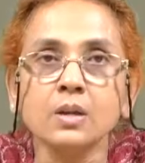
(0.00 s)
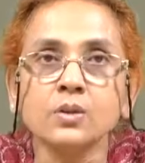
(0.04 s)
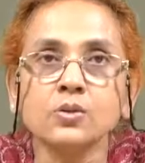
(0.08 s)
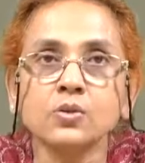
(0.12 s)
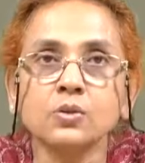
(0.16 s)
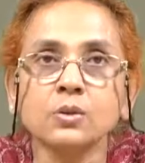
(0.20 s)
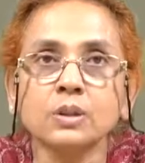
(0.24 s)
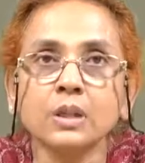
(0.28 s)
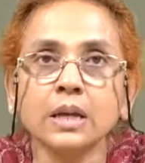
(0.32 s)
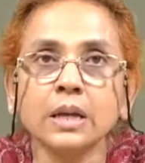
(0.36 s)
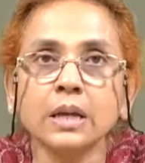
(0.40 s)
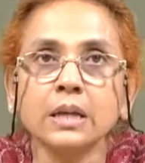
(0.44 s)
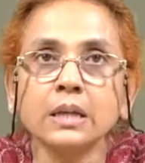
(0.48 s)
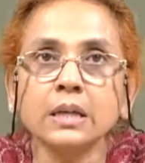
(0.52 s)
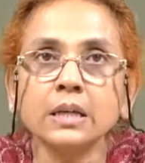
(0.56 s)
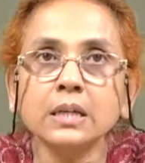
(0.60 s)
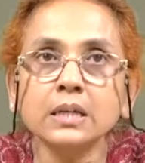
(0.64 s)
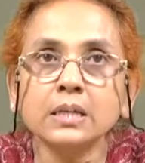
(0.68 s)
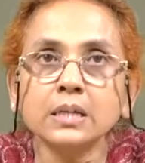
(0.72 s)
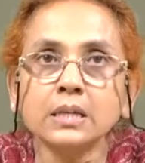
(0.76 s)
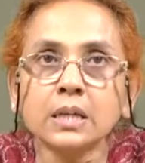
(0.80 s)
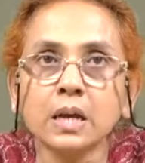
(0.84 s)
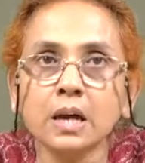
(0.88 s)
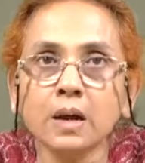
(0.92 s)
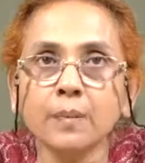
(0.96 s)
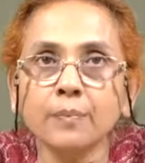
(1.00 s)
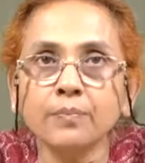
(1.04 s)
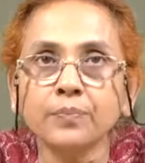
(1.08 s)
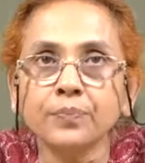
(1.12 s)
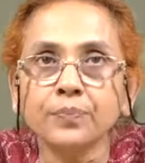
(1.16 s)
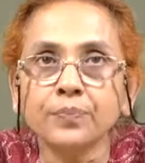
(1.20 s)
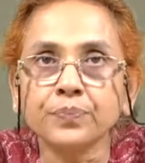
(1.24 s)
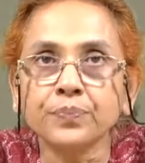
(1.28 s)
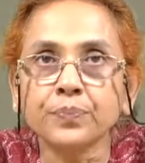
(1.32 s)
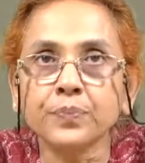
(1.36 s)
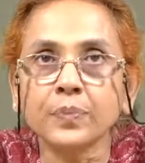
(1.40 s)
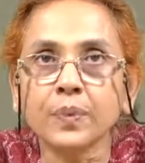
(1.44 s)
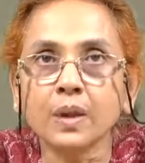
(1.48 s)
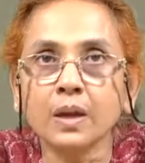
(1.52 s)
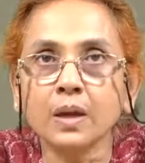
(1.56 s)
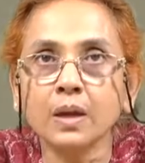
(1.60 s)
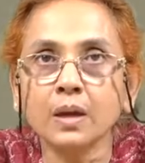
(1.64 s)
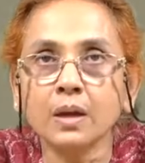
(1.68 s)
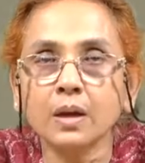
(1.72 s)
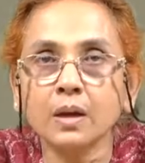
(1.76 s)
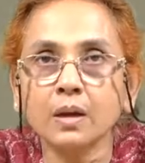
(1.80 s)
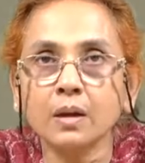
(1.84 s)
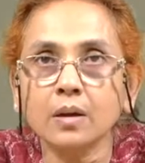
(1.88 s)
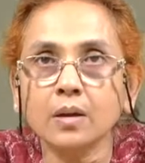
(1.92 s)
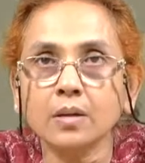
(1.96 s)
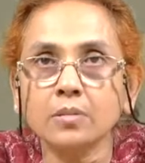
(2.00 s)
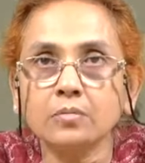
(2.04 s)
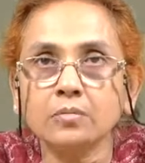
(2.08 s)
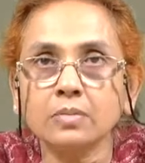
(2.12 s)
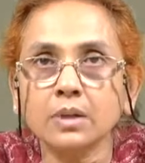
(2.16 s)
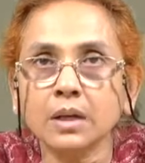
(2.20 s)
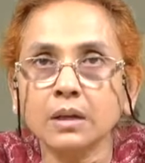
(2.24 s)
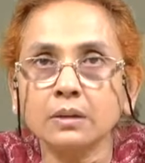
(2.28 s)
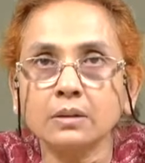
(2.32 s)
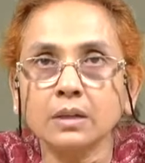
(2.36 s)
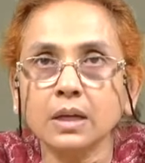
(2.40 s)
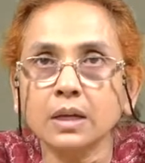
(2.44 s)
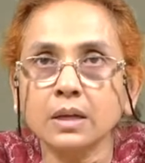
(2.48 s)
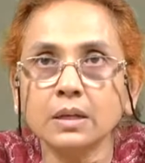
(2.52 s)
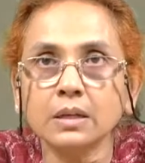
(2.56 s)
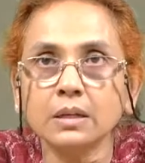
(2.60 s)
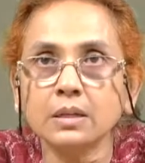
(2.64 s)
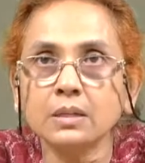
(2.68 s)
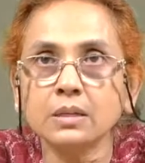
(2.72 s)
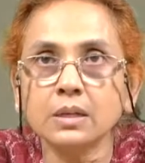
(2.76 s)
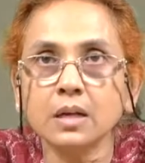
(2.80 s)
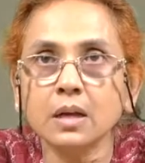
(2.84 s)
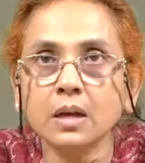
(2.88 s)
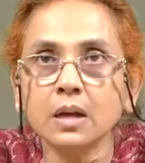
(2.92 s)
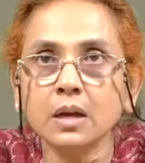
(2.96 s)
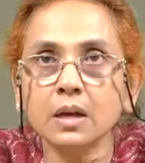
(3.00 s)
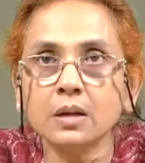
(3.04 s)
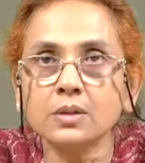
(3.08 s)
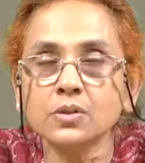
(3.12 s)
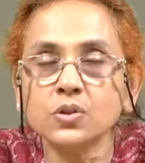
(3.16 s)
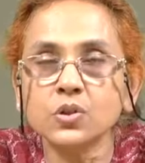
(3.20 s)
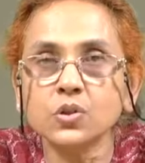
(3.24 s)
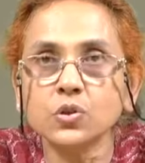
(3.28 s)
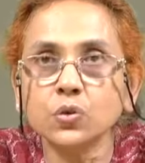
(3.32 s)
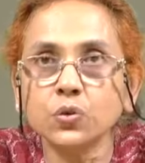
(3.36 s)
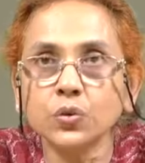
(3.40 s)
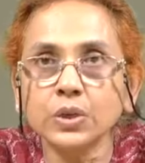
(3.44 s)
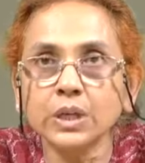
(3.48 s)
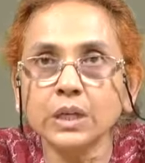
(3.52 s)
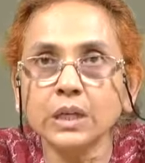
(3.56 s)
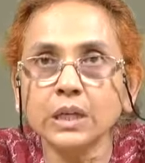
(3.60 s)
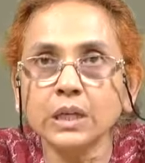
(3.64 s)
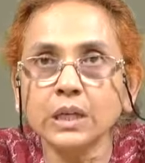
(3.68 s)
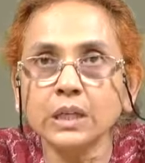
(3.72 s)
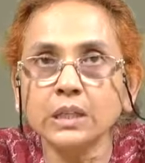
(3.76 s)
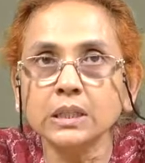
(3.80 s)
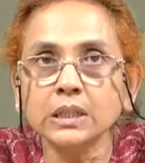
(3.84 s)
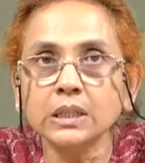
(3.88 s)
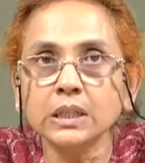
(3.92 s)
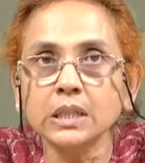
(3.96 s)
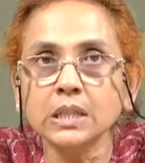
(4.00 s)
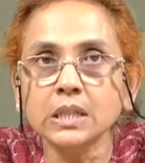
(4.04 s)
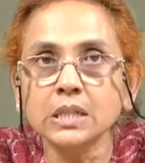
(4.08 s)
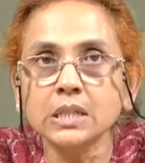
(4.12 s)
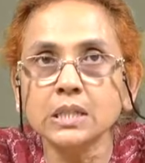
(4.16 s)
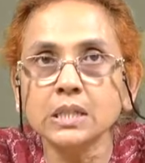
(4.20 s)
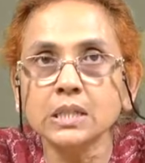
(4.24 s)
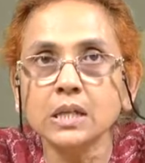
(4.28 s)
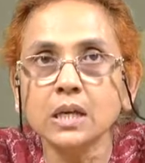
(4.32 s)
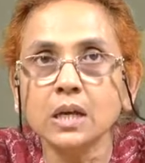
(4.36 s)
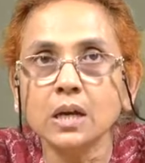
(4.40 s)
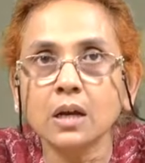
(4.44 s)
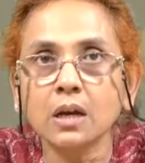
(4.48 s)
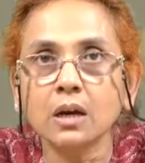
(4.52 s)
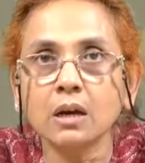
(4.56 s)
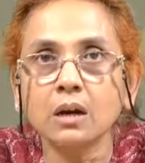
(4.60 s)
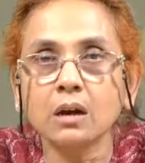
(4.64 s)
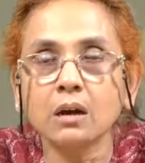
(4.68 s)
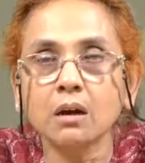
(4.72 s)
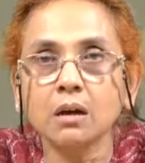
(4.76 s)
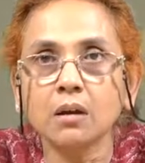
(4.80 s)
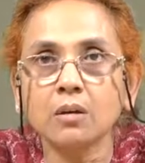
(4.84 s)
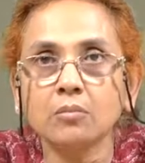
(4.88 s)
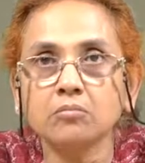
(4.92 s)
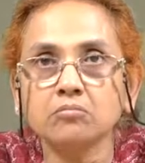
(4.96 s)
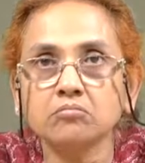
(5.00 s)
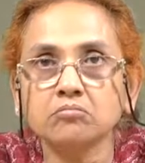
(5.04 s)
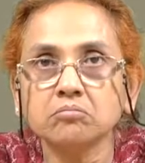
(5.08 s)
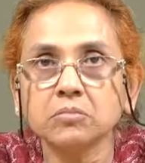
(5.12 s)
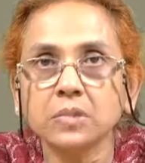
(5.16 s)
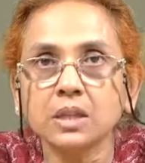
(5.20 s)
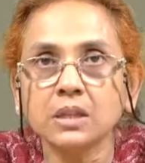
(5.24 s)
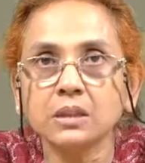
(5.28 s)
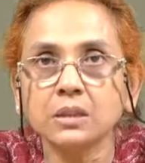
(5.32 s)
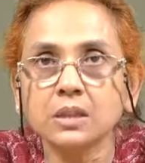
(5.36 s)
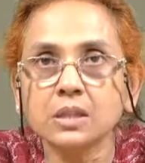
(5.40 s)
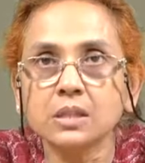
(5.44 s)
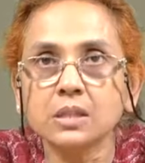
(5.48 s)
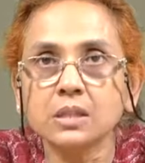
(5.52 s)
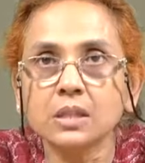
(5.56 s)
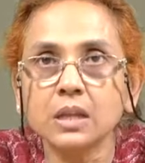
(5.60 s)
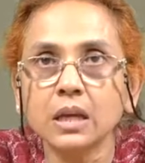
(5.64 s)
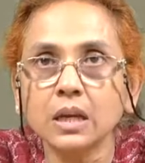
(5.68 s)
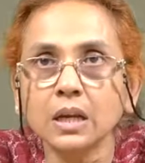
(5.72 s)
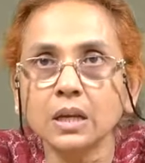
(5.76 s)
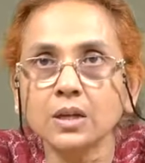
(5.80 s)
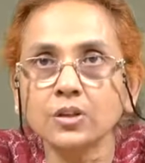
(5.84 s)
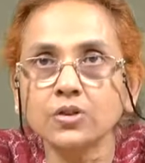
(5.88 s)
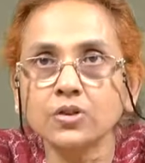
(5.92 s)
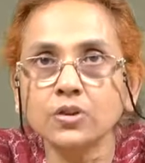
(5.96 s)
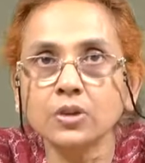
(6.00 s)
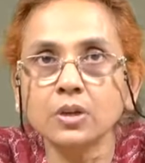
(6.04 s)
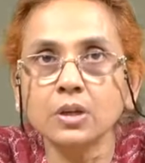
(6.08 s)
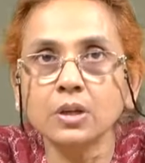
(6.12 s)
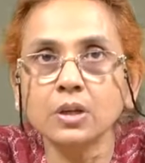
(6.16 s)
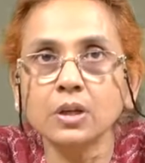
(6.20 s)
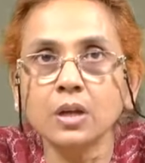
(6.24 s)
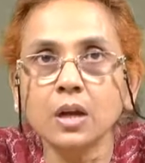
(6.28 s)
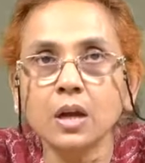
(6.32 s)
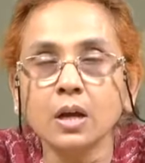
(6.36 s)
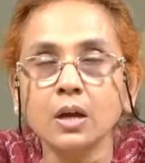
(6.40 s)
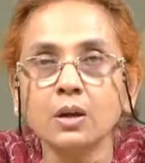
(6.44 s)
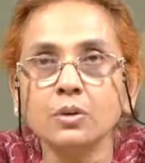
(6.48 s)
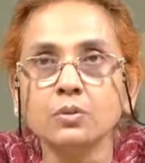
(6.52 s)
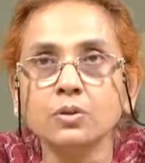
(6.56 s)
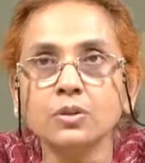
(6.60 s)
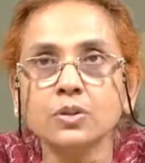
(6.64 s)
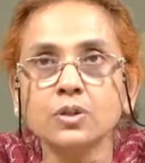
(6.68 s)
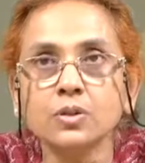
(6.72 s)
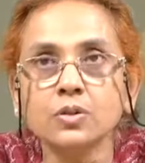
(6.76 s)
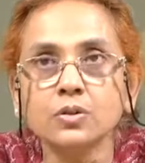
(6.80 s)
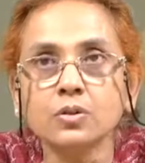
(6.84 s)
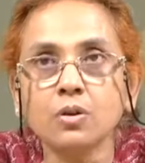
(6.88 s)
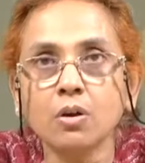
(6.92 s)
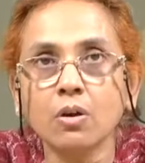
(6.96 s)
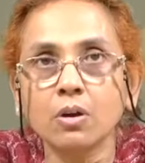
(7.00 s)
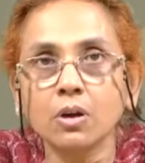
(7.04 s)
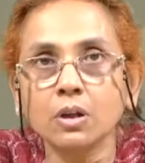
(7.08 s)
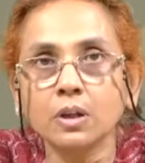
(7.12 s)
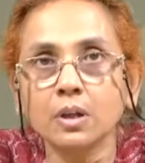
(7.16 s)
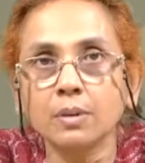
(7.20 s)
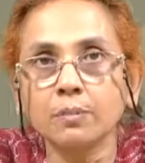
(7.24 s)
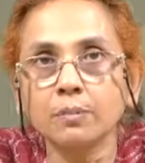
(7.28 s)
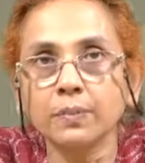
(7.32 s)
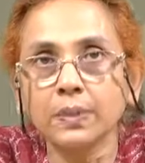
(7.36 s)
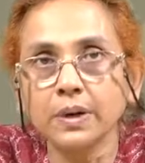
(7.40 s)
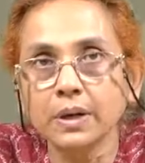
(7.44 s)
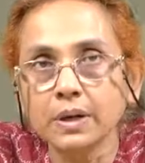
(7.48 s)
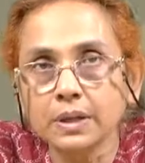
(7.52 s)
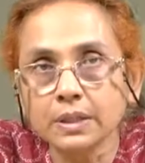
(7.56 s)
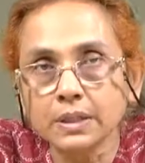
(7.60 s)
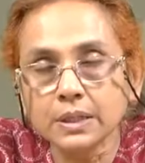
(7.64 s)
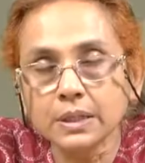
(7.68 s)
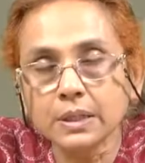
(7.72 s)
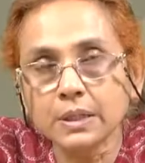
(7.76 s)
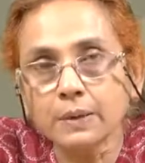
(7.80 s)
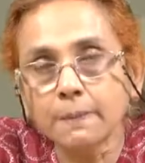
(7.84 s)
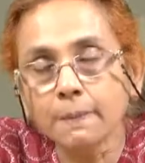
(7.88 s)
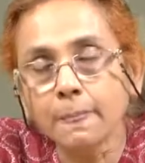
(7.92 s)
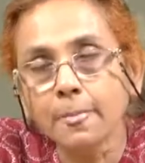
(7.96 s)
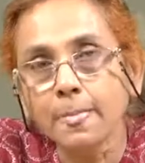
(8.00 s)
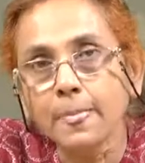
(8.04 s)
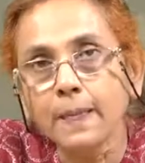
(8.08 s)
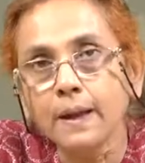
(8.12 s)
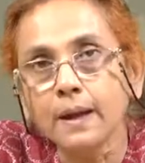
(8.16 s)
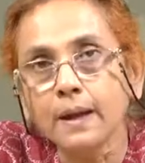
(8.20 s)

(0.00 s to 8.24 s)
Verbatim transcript: So there is a, mm, um, there is a story in this um, in this collection, which is called the Burning,